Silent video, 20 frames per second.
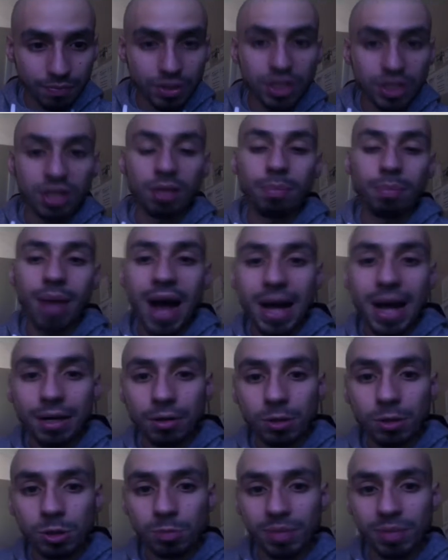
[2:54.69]
to the
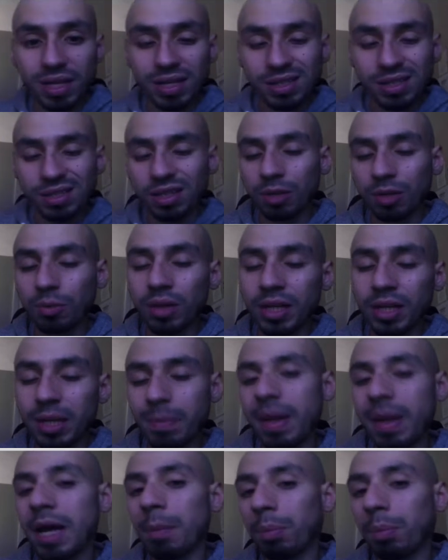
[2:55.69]
buyers because they're willing to
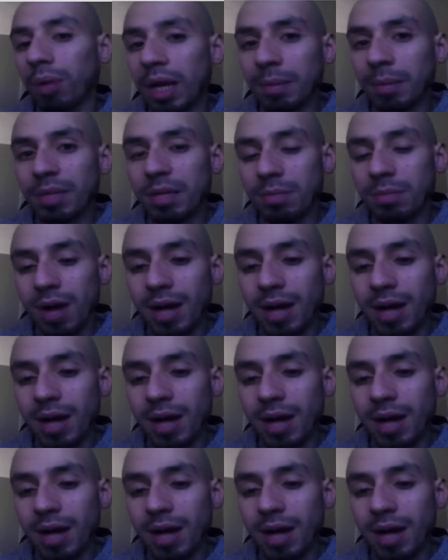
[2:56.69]
pay a premium